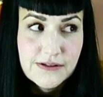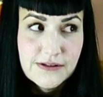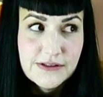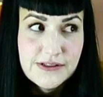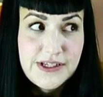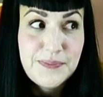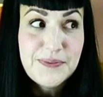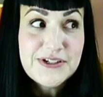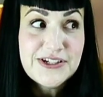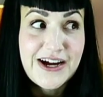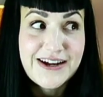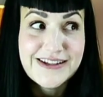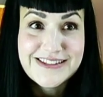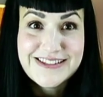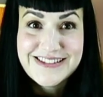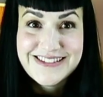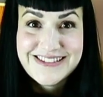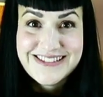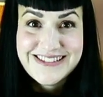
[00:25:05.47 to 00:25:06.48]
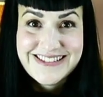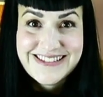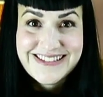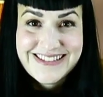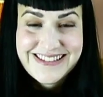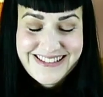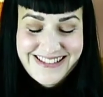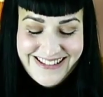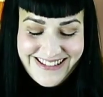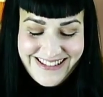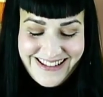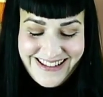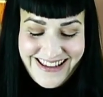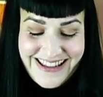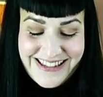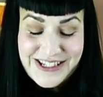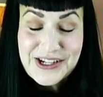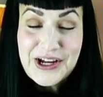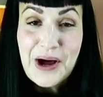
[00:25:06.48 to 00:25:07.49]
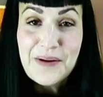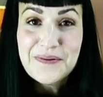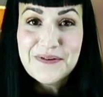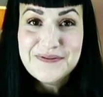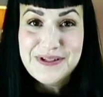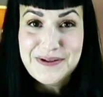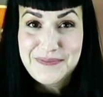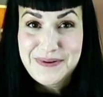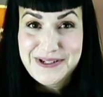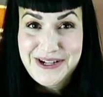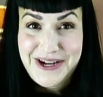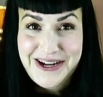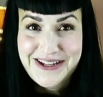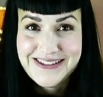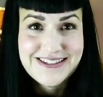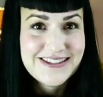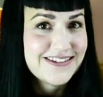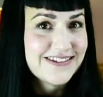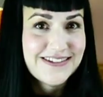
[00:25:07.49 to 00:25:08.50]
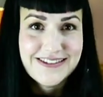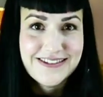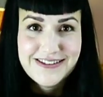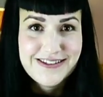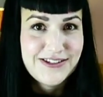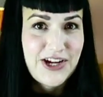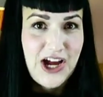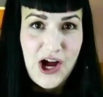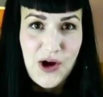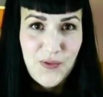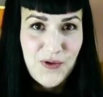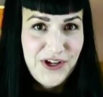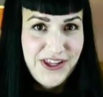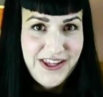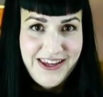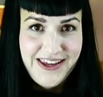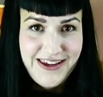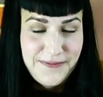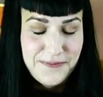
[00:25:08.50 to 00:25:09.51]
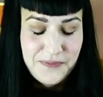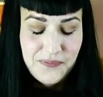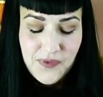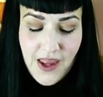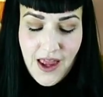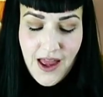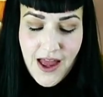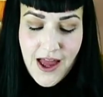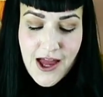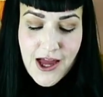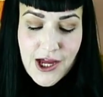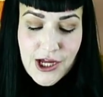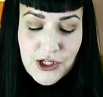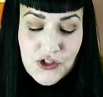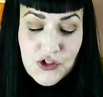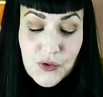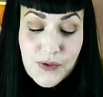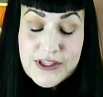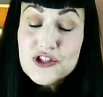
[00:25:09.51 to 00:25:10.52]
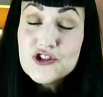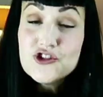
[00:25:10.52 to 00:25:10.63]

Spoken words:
Dippin' Dots. It's a cup of Dippin' Dots. It's not really. So it's